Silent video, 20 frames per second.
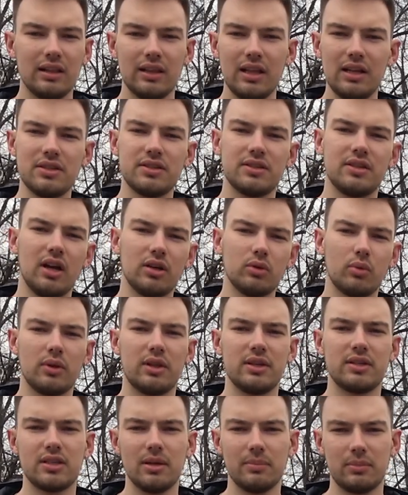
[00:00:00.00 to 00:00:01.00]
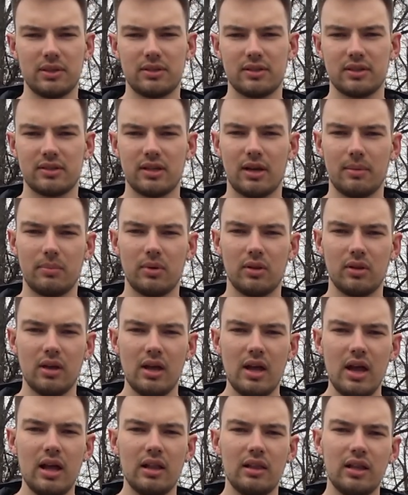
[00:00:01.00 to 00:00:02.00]
Let's start with the simplest example.
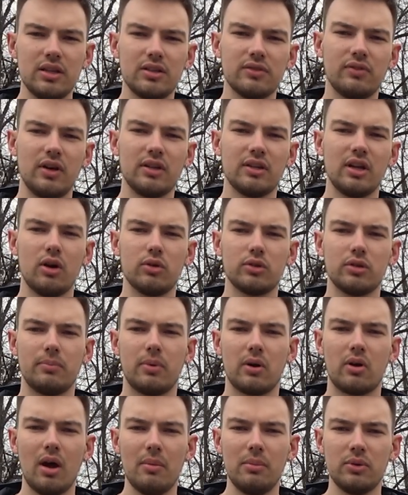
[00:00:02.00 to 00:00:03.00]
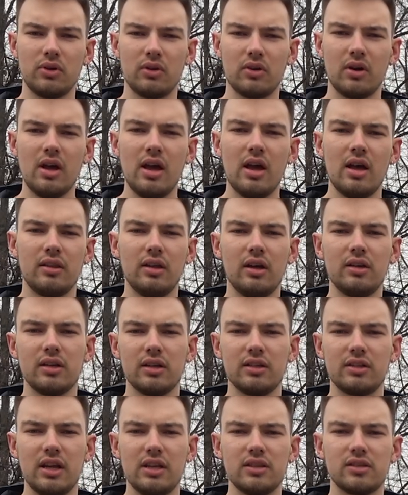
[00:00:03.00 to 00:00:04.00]
Let's find out a parameter that
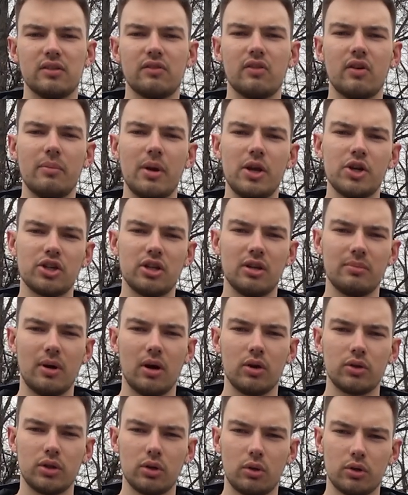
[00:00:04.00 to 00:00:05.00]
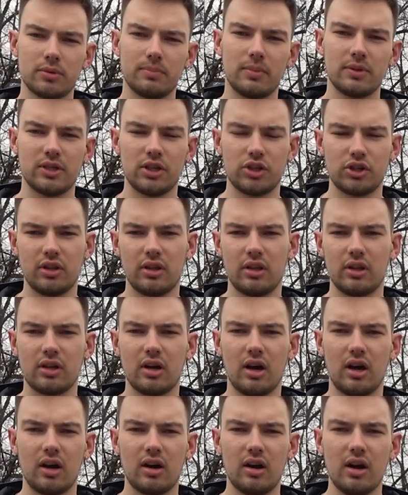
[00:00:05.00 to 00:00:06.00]
contains information about doors position in the
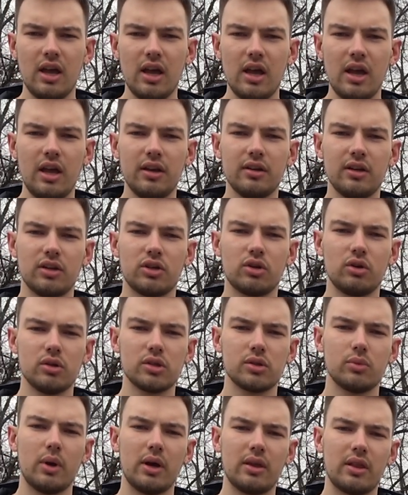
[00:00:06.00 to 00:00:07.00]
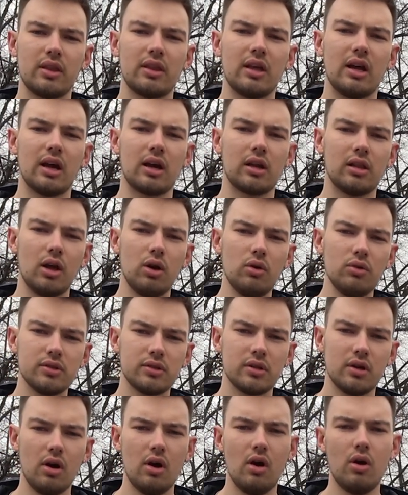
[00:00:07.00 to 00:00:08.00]
car. It controls whether they are
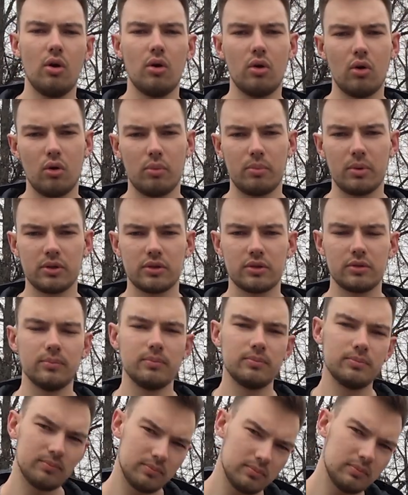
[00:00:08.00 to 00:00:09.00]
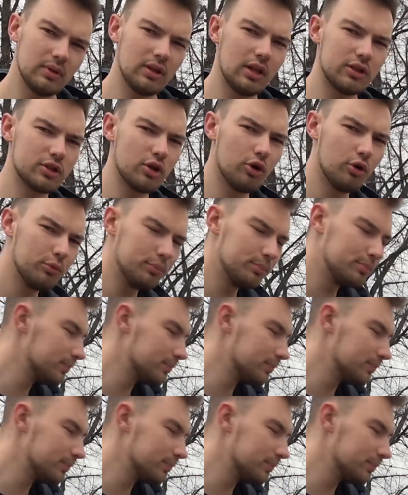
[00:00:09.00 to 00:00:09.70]
closed or opened. Let's go.